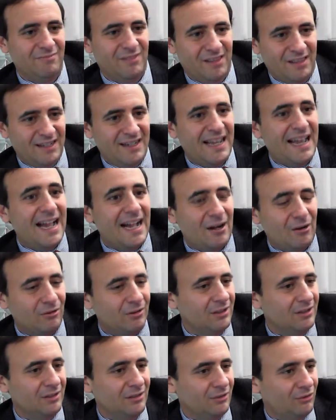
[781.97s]
the
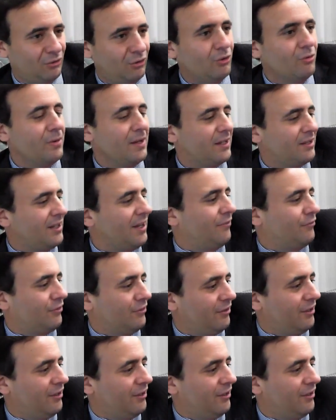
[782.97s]
DAO 2 weeks after